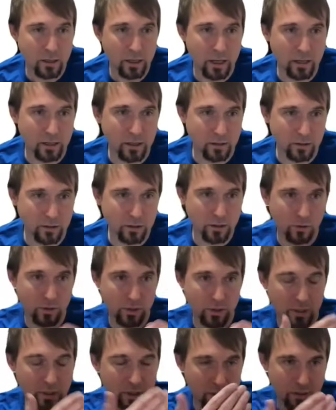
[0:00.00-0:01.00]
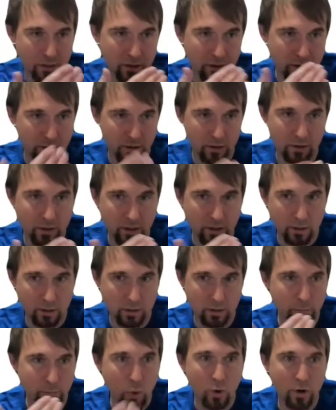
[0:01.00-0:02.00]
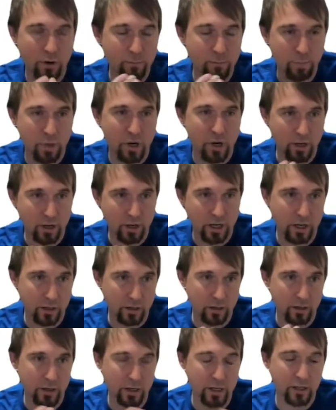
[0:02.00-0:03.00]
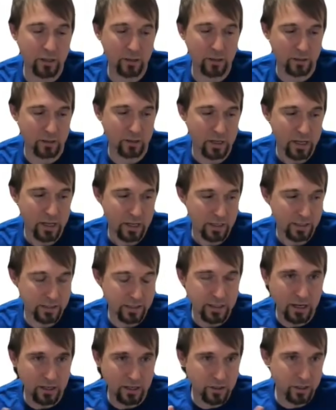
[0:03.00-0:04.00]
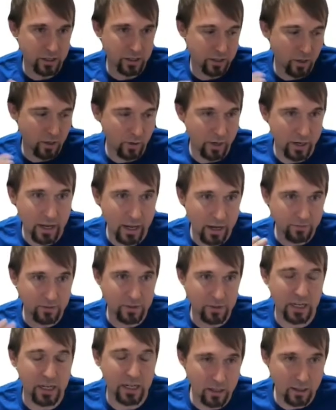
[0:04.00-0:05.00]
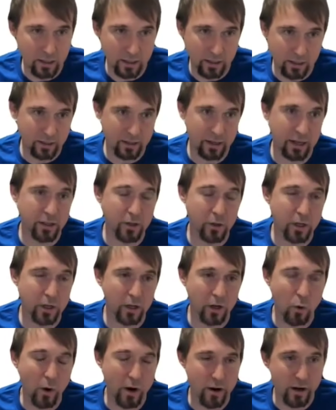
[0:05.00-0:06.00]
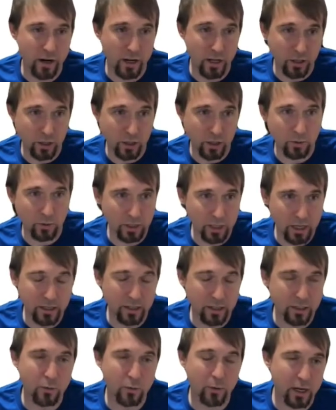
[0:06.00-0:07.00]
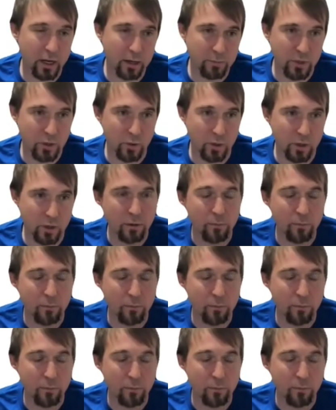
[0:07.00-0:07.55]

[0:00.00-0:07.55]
And so the important part here is it's not just, oh, I have data and you can query it, you align to what I'm doing.